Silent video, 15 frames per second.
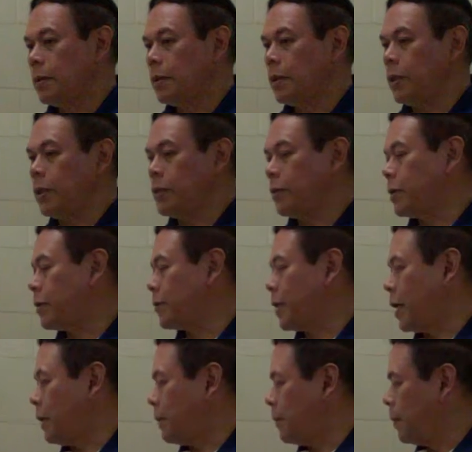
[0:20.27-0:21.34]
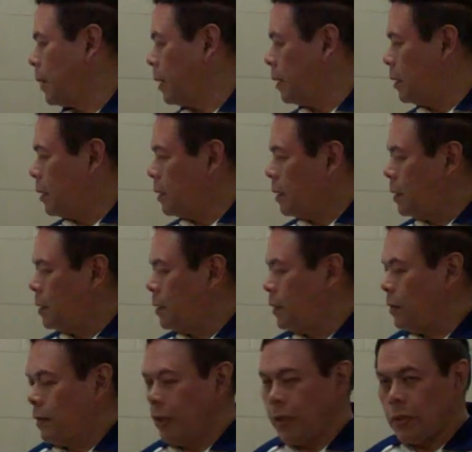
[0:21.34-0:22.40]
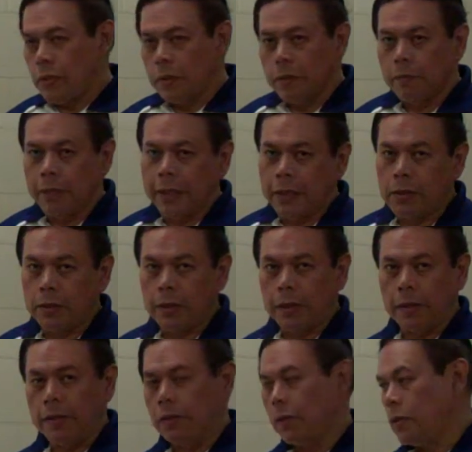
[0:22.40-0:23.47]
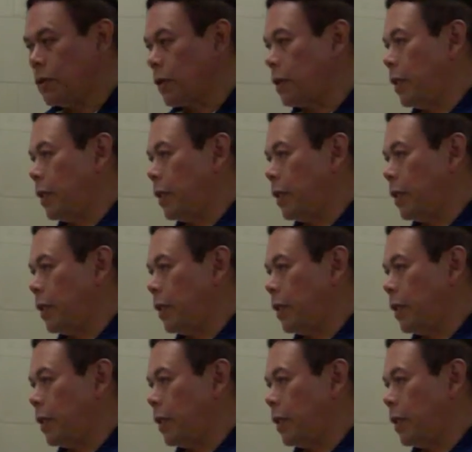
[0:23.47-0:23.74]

in the interest of time. This big sin is the